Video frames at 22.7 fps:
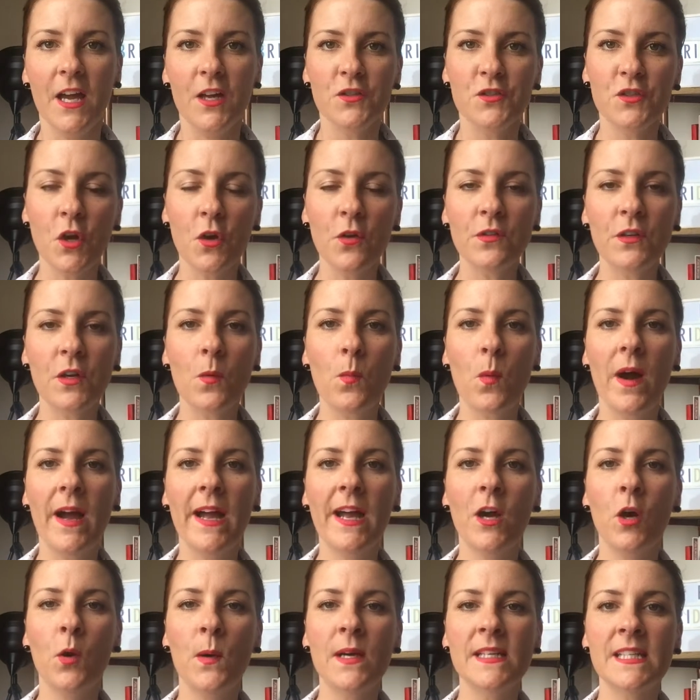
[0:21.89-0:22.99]
Don't know why I
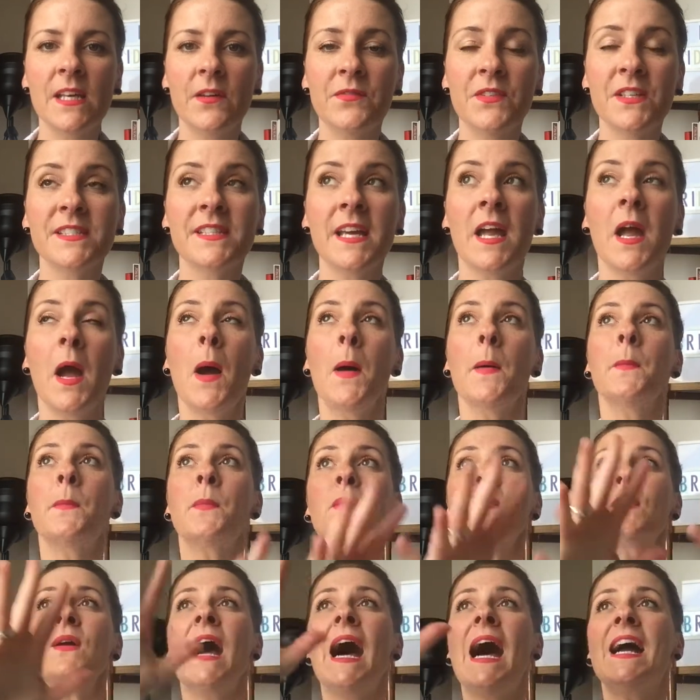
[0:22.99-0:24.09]
always have to say
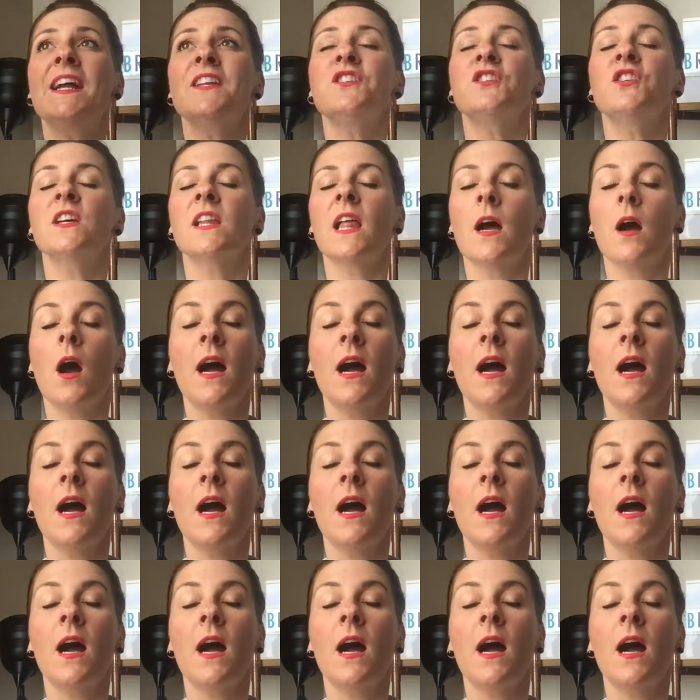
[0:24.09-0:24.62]
Bridechilla.